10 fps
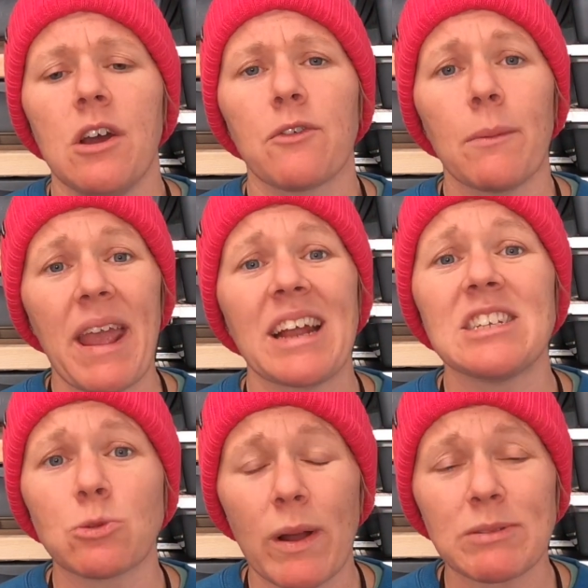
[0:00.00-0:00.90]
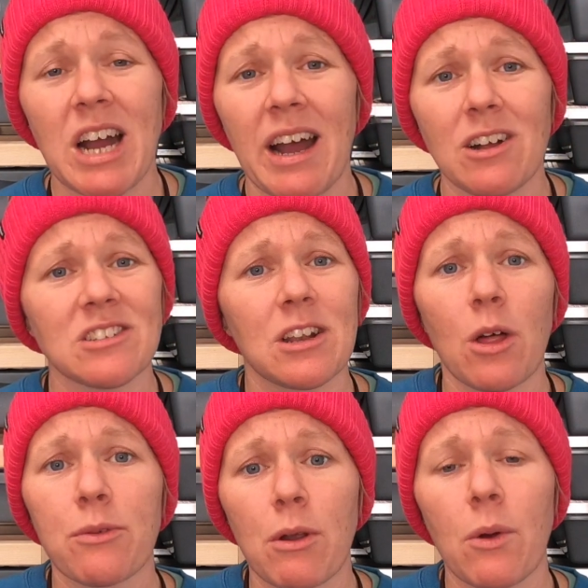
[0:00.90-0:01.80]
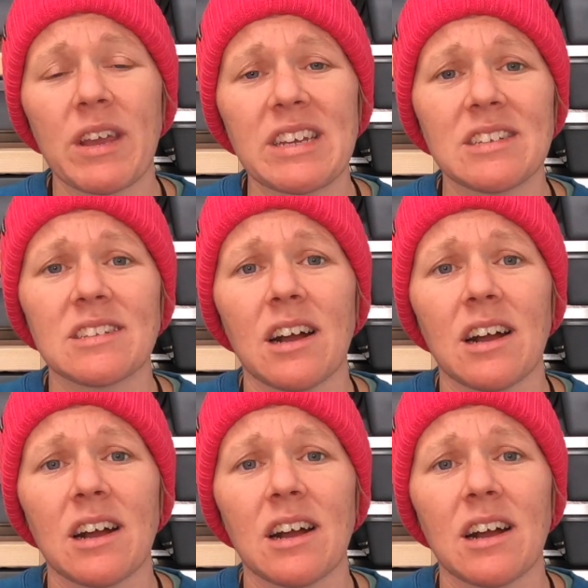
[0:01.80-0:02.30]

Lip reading: from Andy's Reptiles, and I'll throw his